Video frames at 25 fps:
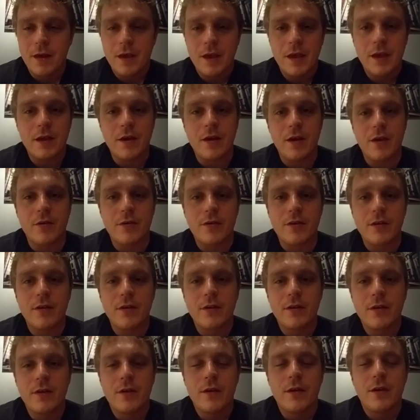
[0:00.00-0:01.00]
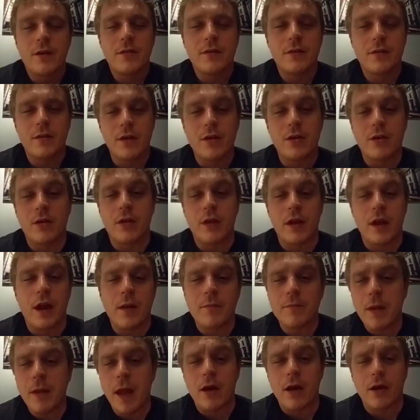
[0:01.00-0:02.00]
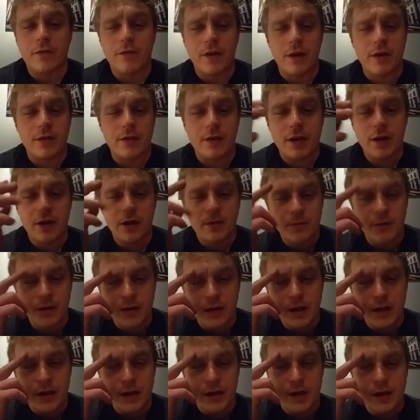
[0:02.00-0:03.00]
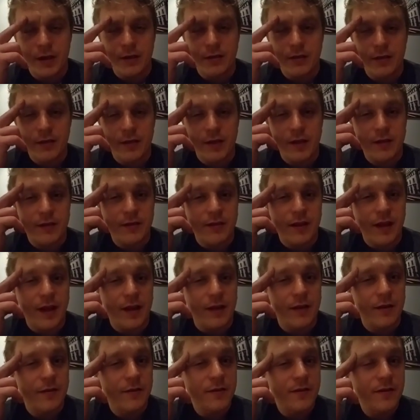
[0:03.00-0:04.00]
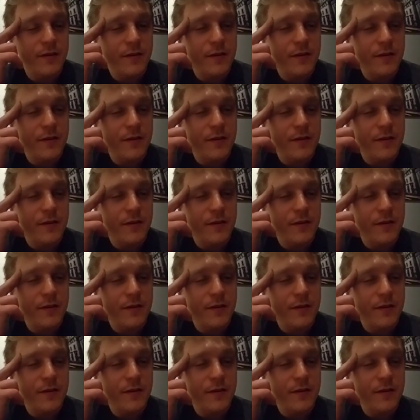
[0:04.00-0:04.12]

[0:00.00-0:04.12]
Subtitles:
He goes, literally, and I'm paraphrasing here, but he said,